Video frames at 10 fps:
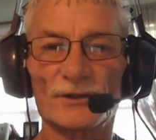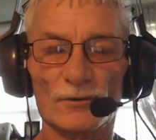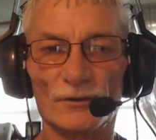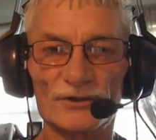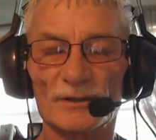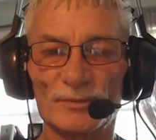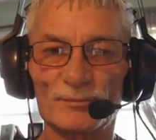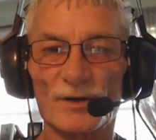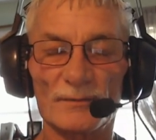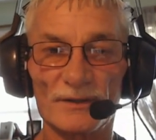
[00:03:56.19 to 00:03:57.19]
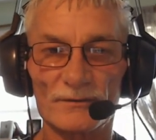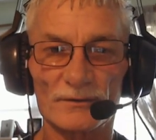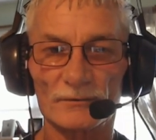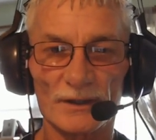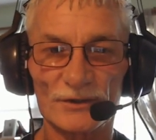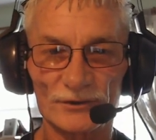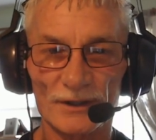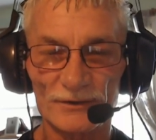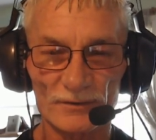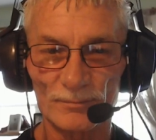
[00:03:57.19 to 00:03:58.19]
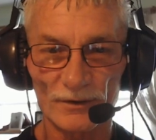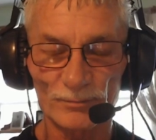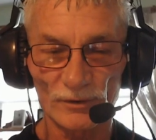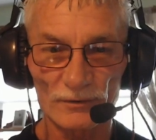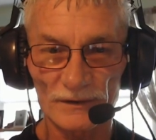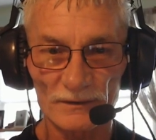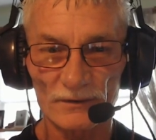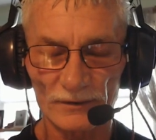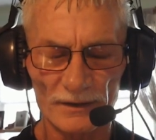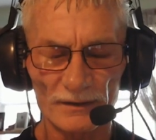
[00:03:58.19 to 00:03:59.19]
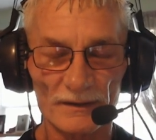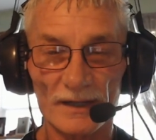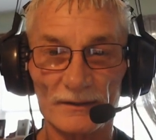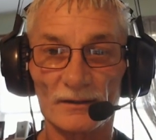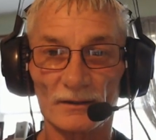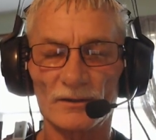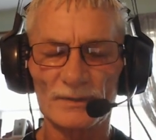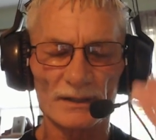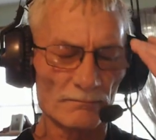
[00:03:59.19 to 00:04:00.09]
your ownership of property through the registration of birth process. I'll get into that here a little bit.